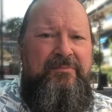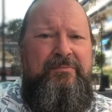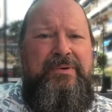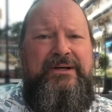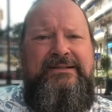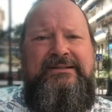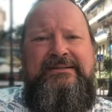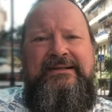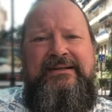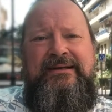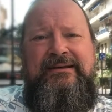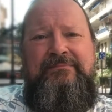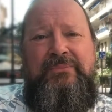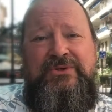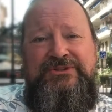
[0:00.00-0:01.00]
but
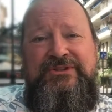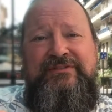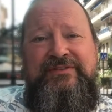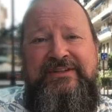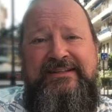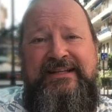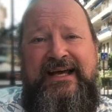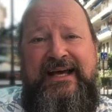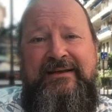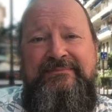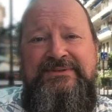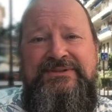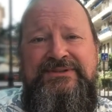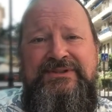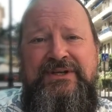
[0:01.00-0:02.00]
uh, most of the
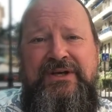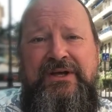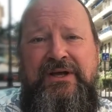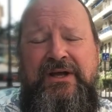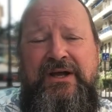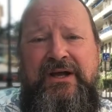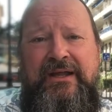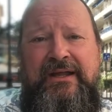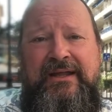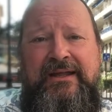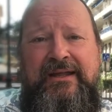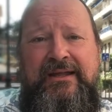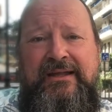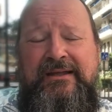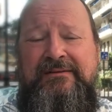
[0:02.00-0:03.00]
times
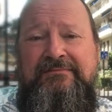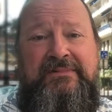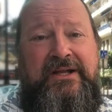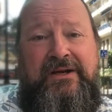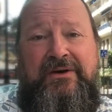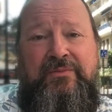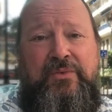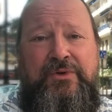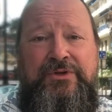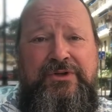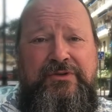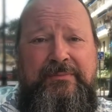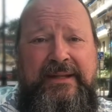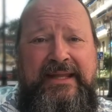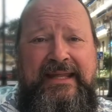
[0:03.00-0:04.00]
uh, there
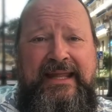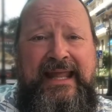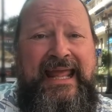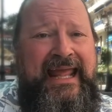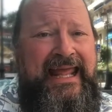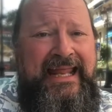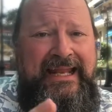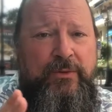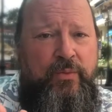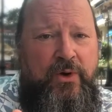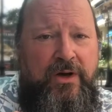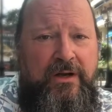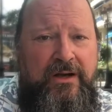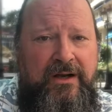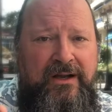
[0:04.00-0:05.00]
wouldn't be
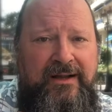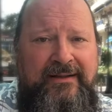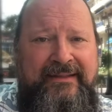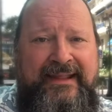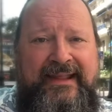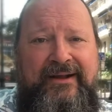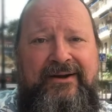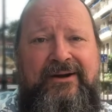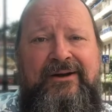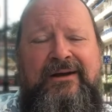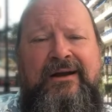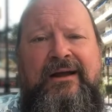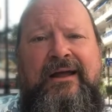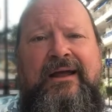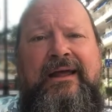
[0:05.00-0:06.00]
anyone there,
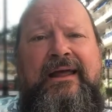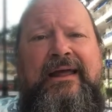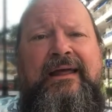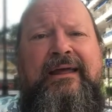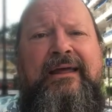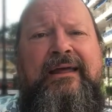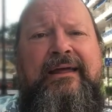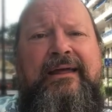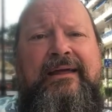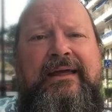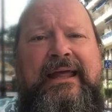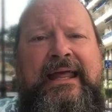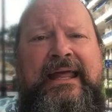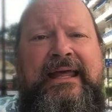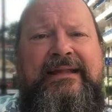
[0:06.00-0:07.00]
uh,
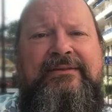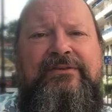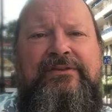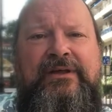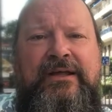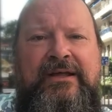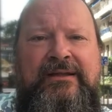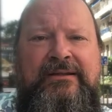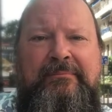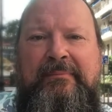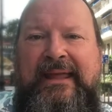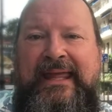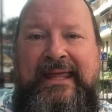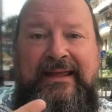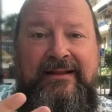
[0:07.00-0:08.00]
and uh, the
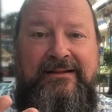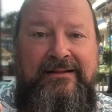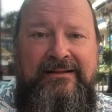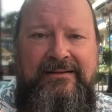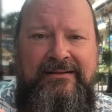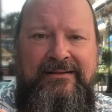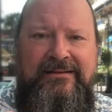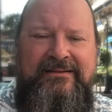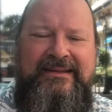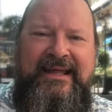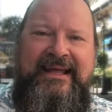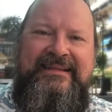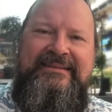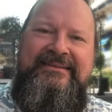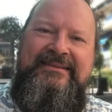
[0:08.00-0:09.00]
mail
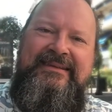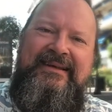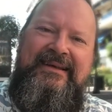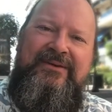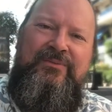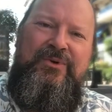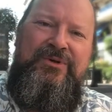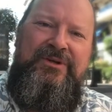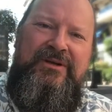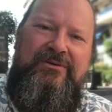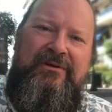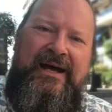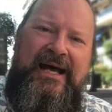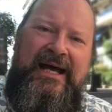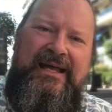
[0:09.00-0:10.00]
that uh, would
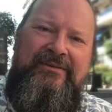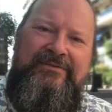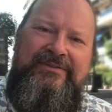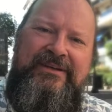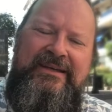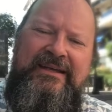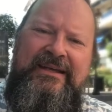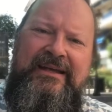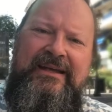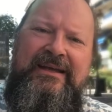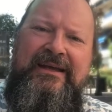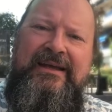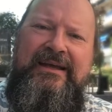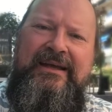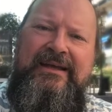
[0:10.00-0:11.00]
arrive
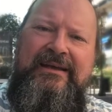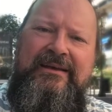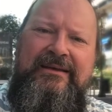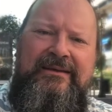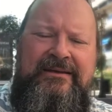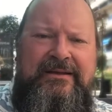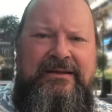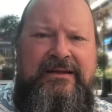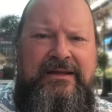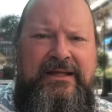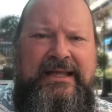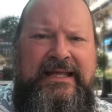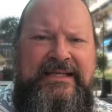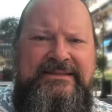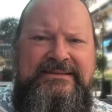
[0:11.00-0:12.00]
uh,
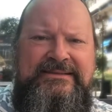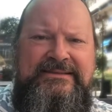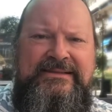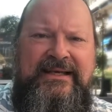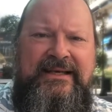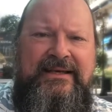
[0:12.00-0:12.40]
is